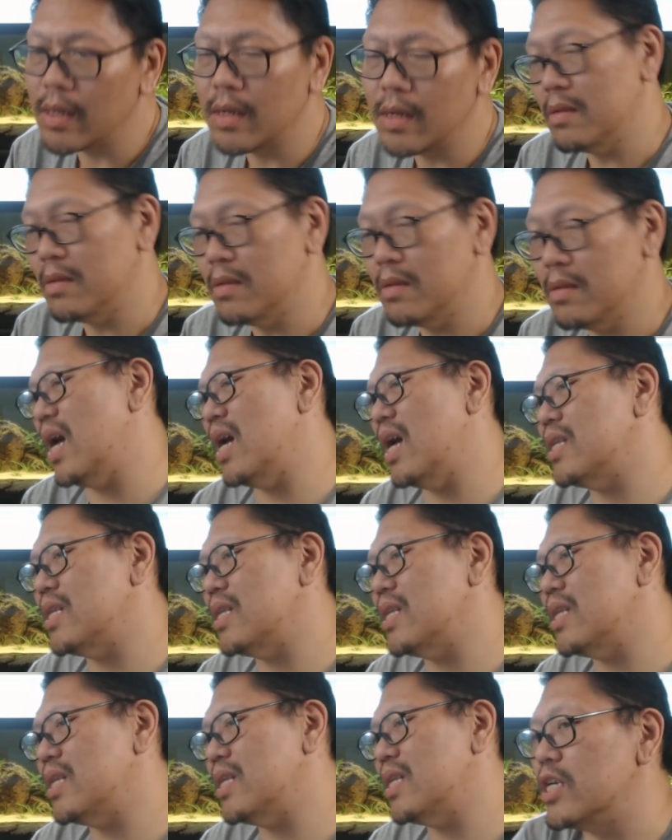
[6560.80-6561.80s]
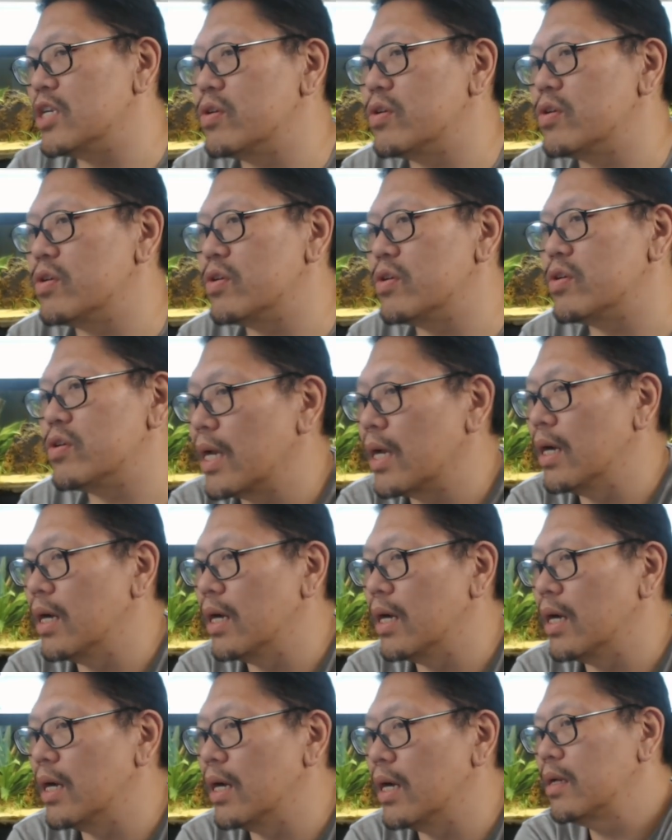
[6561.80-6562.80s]
That's an interesting...
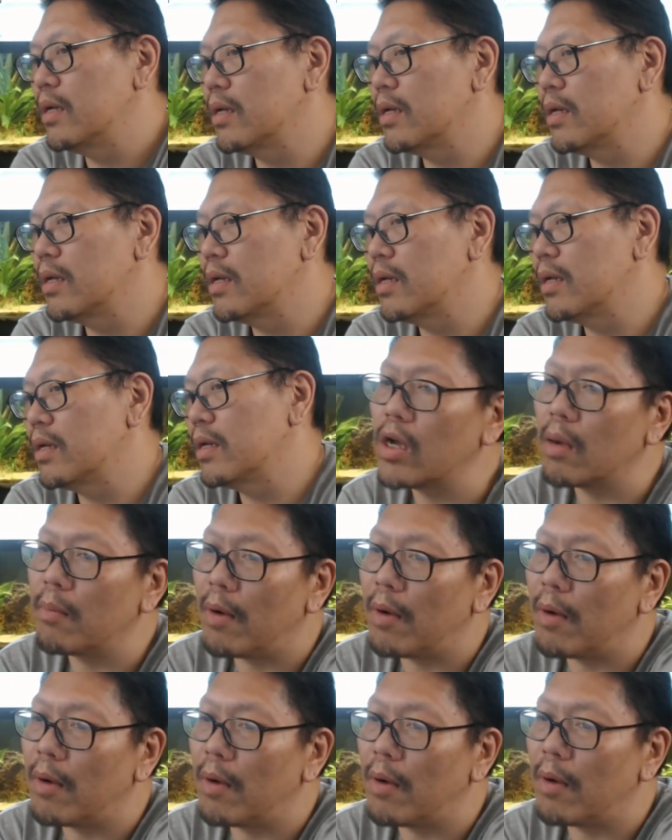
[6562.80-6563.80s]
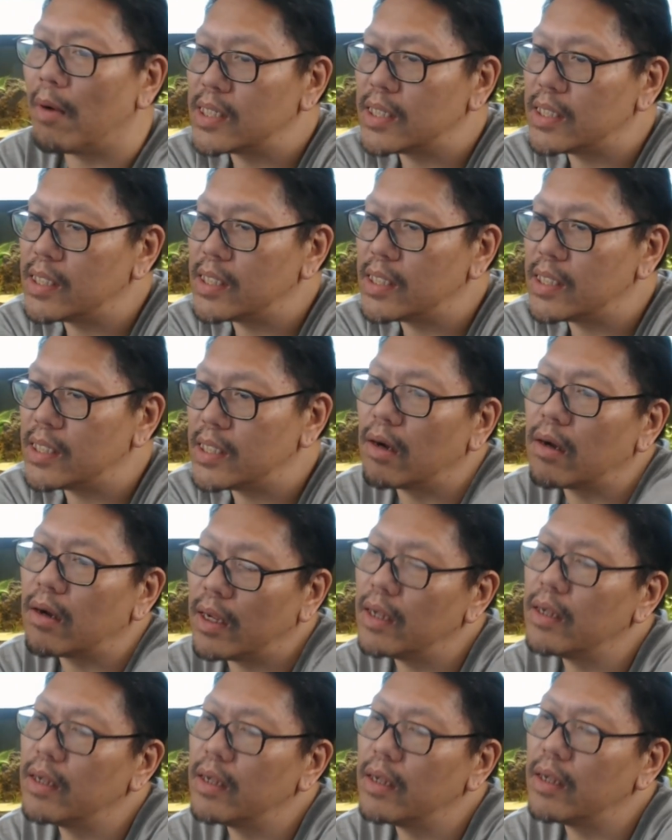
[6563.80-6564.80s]
Oh, you're talking about frosted tint.
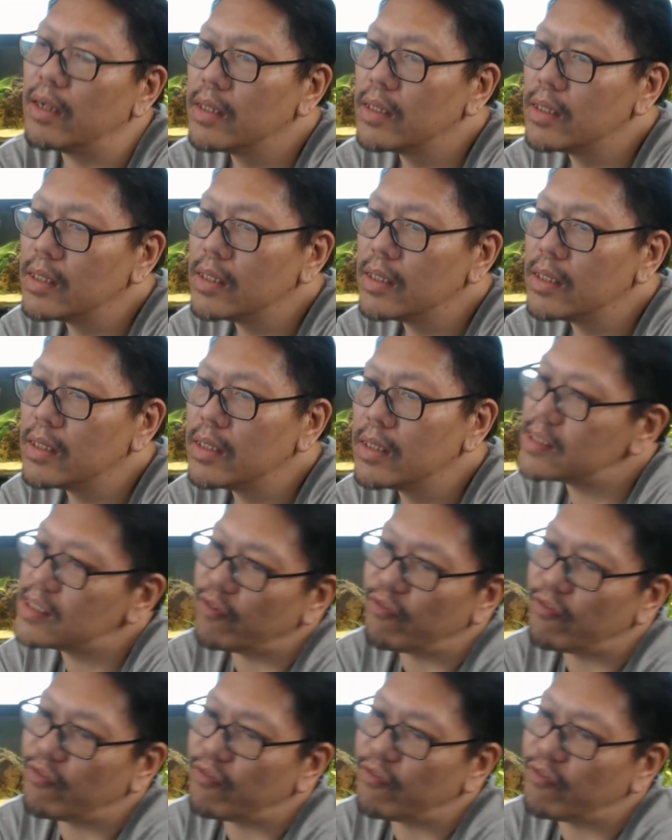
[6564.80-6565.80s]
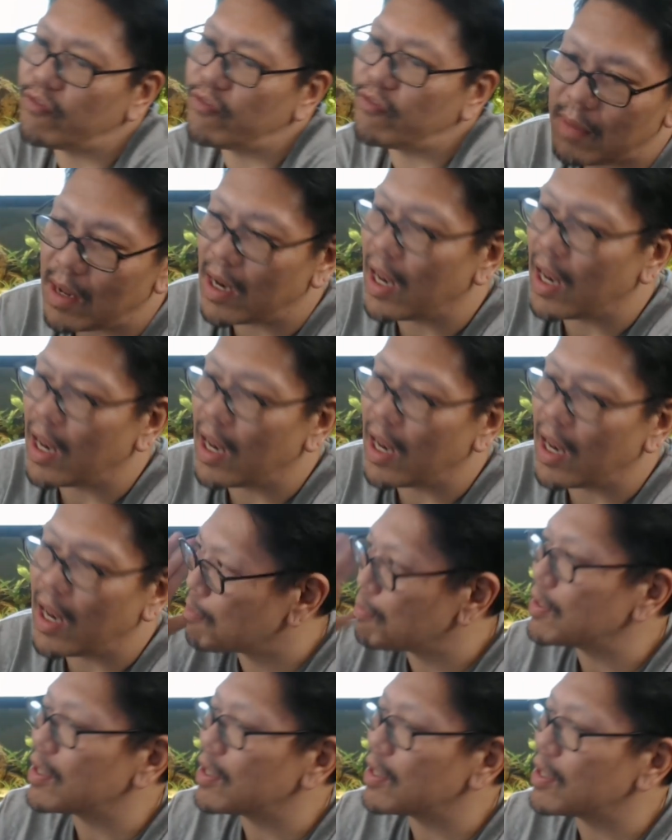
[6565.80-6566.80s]
Okay. That's different. I thought you meant like
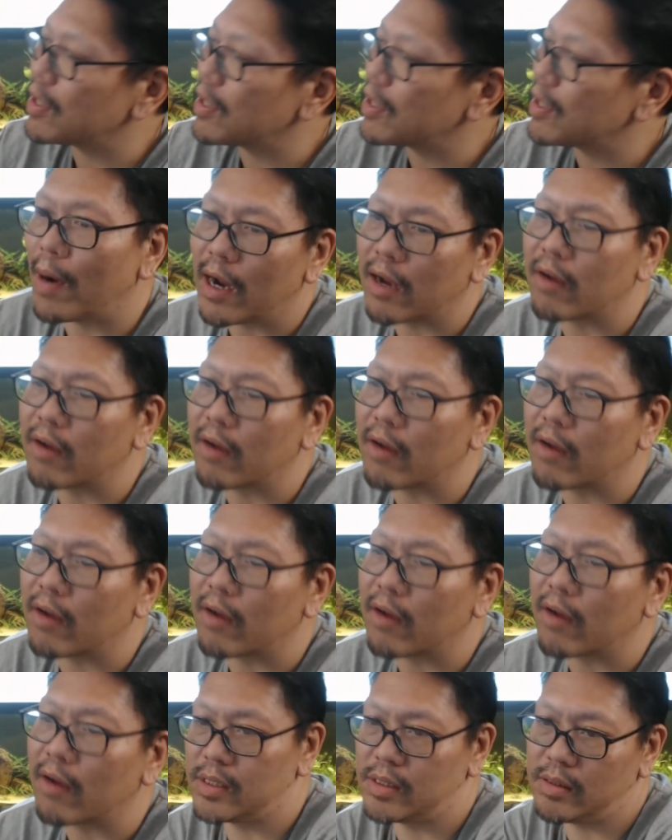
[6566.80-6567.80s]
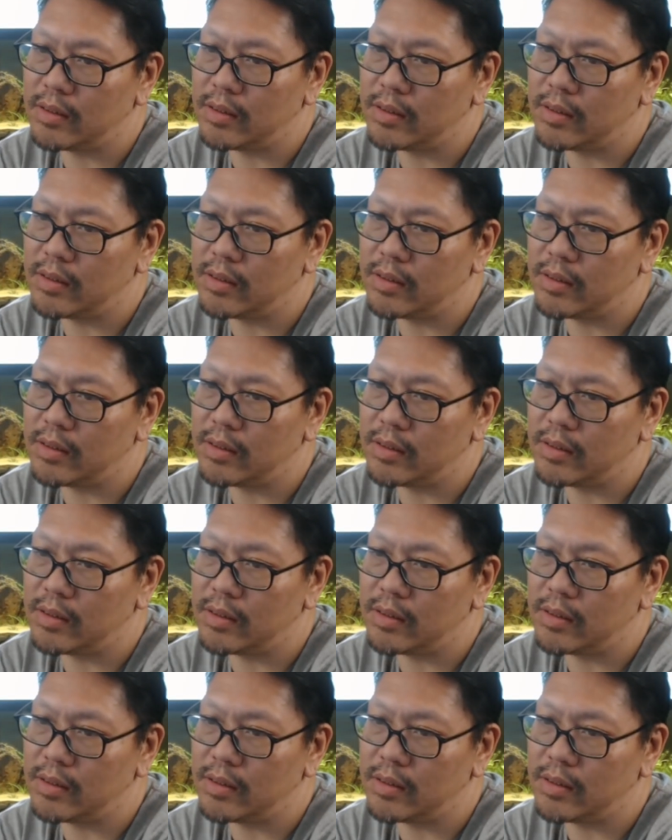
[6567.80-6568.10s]
complete white background, so...